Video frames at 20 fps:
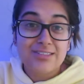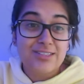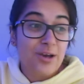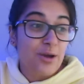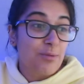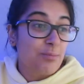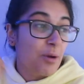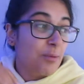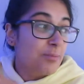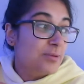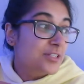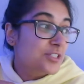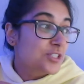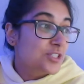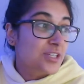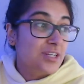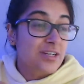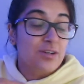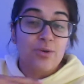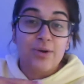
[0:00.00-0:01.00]
So I'm probably
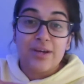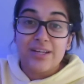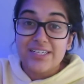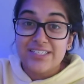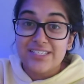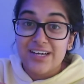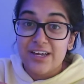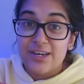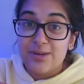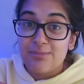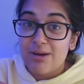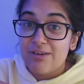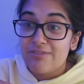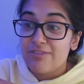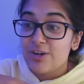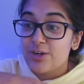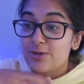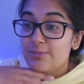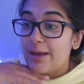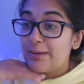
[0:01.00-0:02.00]
just going to quickly tidy my
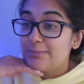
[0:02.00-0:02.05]
room,